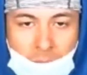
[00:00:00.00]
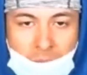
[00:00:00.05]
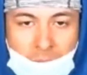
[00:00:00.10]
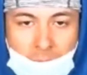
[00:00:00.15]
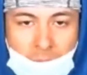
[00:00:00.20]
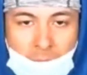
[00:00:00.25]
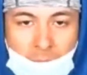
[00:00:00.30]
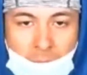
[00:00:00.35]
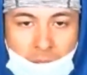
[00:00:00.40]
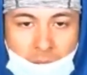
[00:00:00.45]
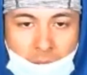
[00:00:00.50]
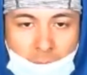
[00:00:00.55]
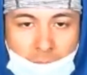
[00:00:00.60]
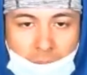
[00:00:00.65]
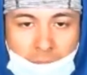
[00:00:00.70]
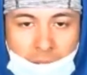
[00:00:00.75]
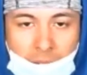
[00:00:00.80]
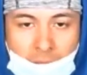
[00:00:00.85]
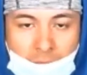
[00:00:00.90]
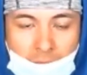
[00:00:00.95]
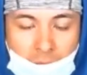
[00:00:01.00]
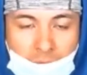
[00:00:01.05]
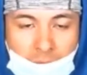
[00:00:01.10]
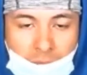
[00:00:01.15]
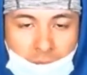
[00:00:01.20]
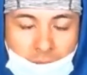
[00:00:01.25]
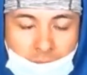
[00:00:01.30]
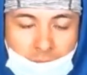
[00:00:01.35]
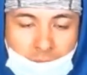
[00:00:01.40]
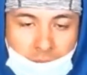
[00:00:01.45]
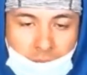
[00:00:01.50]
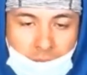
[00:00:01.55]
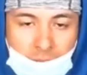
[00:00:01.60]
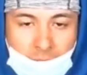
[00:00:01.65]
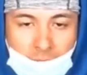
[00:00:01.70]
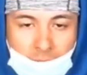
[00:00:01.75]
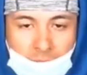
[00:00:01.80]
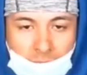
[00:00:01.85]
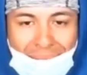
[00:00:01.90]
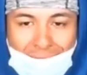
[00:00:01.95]
made me a better player so far.
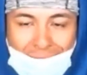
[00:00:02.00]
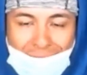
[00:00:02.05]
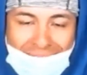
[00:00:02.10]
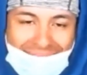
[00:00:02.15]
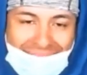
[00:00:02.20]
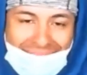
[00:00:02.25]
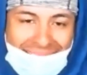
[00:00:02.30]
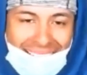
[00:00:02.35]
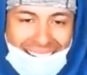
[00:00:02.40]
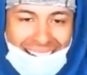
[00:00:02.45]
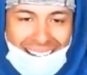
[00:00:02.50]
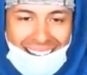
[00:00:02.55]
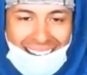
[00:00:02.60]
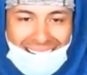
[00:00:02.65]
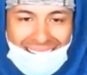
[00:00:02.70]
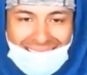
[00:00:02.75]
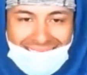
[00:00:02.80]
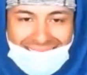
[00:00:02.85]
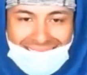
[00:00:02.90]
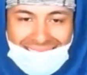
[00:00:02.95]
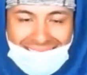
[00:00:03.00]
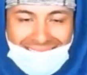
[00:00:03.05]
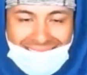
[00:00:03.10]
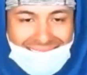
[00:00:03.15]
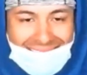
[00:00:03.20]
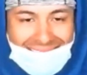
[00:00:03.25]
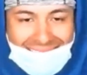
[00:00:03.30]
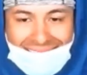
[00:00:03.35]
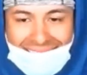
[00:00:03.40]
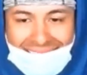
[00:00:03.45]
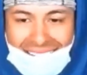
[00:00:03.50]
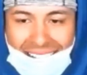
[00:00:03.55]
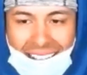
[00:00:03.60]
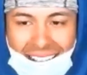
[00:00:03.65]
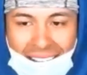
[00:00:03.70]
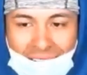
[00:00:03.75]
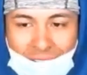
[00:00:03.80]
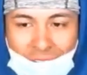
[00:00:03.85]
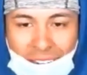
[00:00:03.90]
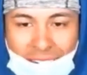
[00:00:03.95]
So, but honestly, just
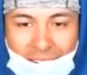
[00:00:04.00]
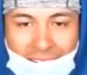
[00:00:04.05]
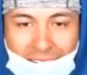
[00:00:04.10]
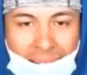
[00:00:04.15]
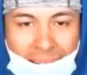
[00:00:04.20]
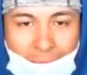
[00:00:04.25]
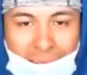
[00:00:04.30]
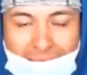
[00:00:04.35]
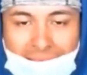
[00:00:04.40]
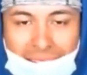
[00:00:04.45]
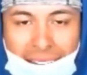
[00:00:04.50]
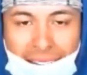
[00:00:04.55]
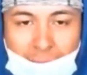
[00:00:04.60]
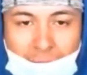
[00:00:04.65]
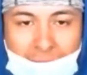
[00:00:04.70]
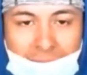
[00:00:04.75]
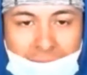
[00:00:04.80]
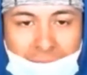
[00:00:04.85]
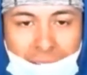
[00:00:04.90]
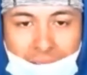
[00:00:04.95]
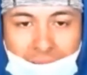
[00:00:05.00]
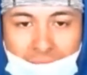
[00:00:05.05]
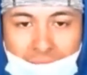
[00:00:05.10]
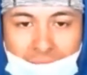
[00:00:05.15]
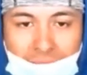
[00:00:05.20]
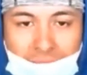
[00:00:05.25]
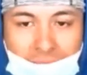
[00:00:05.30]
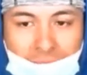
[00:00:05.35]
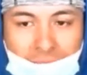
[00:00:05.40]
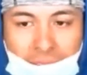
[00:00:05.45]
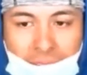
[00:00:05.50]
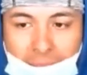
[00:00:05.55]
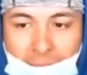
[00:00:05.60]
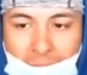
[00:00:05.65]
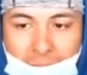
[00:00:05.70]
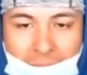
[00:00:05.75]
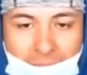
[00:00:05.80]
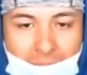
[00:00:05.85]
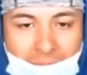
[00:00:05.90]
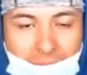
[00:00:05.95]
trying to get my timing down.
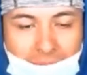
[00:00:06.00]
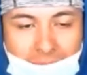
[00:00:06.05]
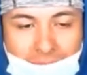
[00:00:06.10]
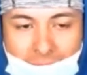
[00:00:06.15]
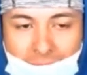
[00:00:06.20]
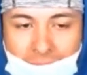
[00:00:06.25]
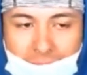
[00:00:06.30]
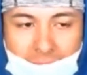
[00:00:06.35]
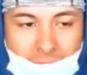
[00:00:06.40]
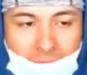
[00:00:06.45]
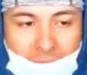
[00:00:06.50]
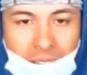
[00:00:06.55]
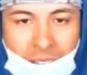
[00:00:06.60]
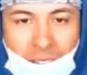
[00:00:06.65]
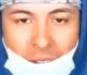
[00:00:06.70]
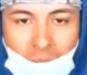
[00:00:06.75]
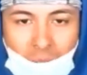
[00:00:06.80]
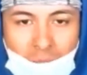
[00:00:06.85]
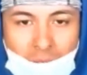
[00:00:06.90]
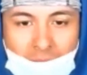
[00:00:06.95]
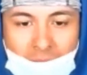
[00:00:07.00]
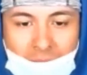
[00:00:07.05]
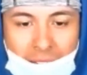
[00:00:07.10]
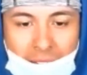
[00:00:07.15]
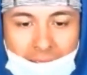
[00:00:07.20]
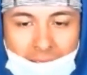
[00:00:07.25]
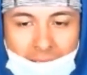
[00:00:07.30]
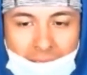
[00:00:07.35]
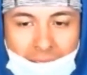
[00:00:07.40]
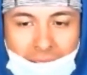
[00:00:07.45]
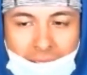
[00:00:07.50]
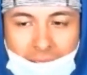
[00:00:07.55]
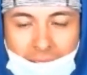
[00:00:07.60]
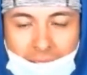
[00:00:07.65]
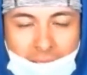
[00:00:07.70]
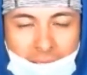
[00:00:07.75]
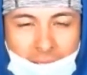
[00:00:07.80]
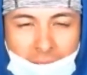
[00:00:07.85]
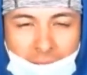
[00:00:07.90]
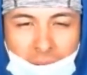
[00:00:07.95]
Timing is always like the
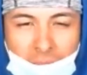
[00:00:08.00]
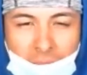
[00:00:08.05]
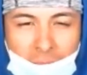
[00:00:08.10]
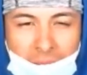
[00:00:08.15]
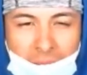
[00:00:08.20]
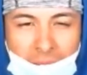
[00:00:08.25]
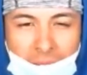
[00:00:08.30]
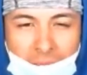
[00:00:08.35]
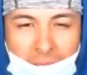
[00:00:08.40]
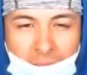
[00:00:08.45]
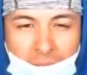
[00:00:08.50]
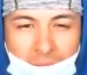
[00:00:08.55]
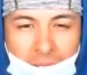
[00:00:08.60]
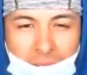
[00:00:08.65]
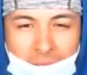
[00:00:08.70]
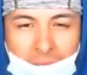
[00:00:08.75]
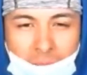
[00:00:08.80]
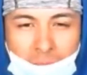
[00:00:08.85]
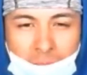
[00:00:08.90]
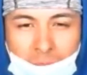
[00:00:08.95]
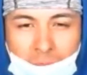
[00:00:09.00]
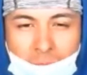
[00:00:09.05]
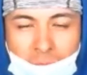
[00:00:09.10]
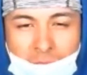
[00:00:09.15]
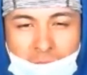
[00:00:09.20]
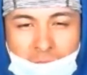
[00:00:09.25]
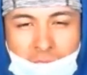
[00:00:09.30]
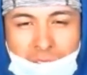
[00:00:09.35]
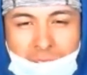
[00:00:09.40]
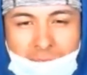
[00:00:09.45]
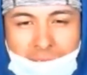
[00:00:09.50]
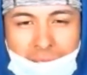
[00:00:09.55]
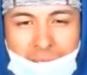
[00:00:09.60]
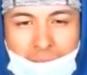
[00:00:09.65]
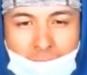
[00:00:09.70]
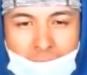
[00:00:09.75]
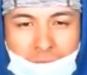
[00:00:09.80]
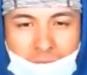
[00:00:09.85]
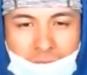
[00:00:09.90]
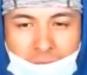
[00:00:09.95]
thing for me in the first couple of spring training
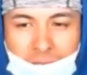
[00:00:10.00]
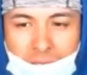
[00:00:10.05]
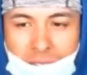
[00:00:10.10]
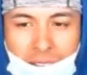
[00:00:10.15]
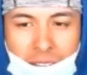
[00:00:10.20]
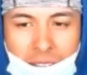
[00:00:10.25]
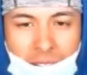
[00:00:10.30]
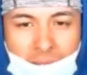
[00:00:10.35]
games, just